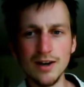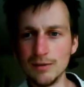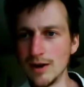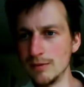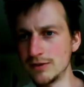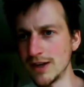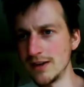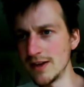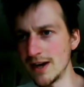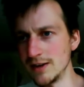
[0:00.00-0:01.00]
like, I would
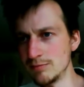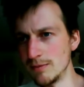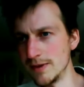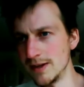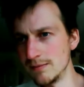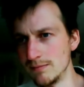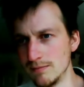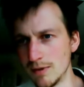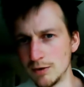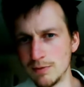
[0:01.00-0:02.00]
say that is probably
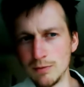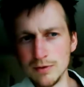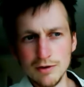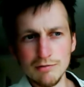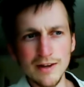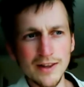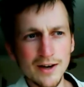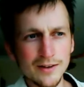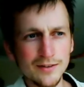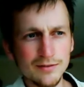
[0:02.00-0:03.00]
most people would agree
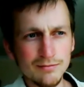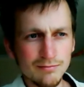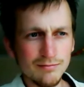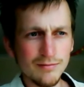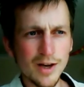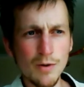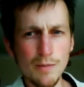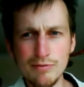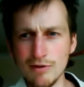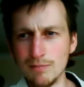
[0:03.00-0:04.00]
that is a
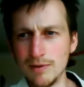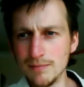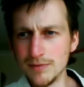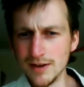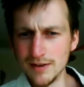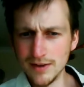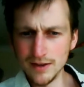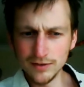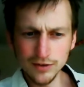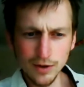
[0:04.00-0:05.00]
problem, that
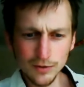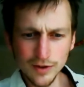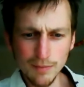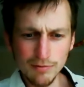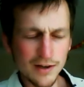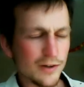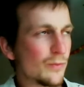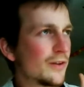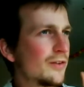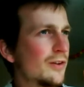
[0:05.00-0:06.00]
it's so separated, and
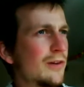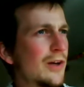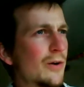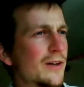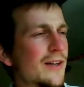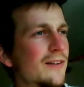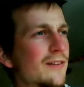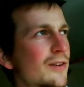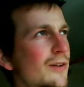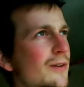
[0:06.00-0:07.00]
once you've logged
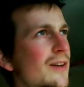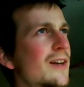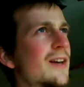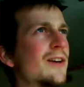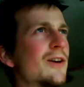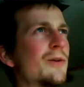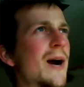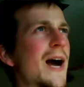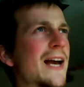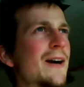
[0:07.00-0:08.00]
into Google
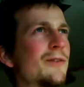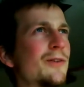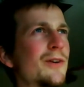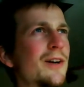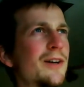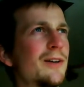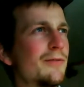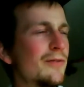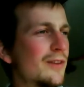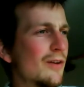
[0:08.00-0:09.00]
Hangouts, you're kind of
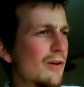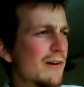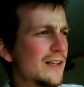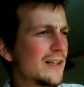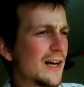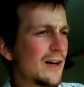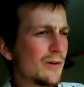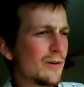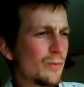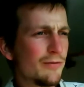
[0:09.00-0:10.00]
already
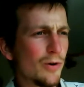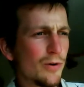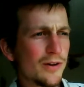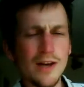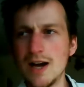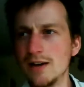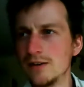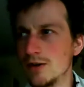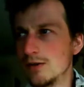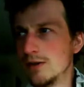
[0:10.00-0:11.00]
down one fork,
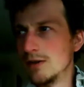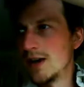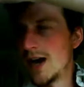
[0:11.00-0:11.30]
and Google